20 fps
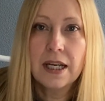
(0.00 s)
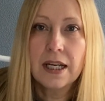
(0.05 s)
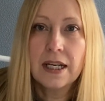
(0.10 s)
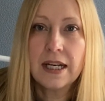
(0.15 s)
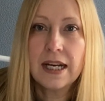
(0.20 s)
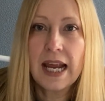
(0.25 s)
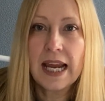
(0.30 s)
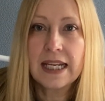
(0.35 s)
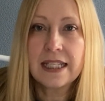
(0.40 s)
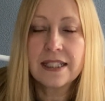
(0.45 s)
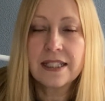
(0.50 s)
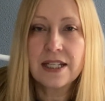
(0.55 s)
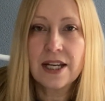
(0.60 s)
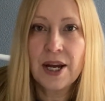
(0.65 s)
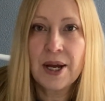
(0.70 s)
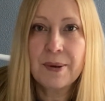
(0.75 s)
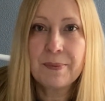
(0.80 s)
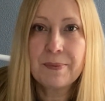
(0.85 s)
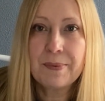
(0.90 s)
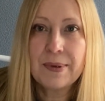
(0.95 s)
Next
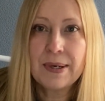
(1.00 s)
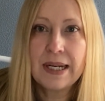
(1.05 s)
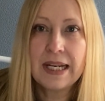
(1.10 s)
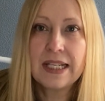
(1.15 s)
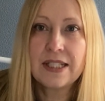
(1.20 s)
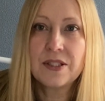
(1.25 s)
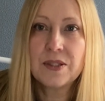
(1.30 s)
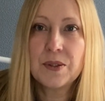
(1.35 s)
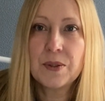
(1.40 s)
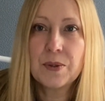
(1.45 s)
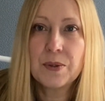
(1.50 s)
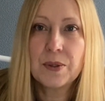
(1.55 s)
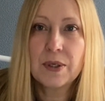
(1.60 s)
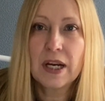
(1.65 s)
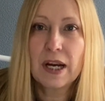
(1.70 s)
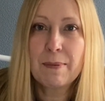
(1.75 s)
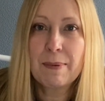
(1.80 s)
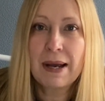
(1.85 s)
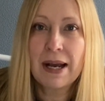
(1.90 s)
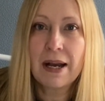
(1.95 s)
up, let's talk
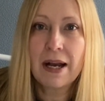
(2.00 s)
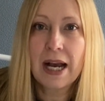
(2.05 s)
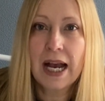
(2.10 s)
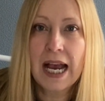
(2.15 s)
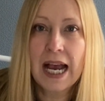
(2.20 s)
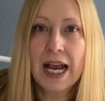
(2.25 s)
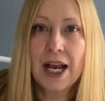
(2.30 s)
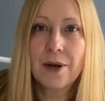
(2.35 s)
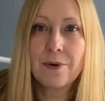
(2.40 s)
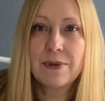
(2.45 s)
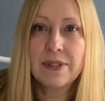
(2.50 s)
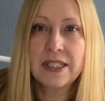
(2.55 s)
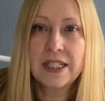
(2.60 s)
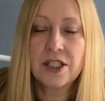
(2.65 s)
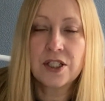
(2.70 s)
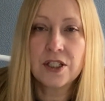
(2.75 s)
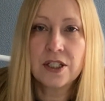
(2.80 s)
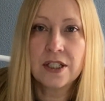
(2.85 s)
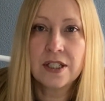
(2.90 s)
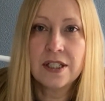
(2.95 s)
about
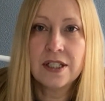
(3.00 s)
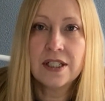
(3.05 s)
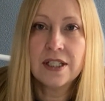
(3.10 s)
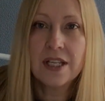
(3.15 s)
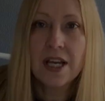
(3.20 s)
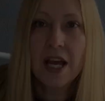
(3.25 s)
acquisitions.